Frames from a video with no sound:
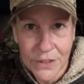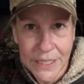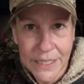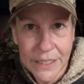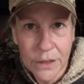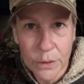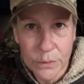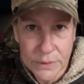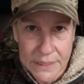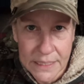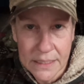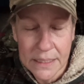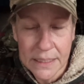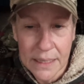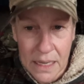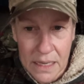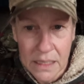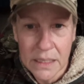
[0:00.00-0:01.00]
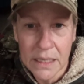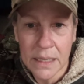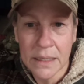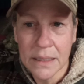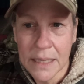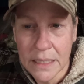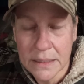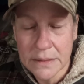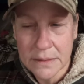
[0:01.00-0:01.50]
he goes in again
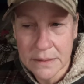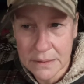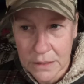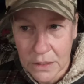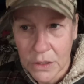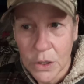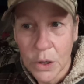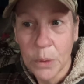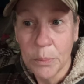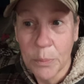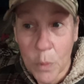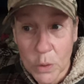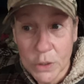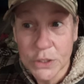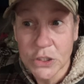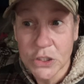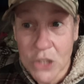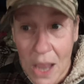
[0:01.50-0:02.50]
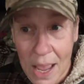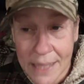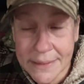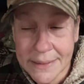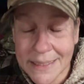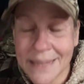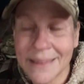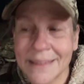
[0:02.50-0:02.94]
and gets more shots.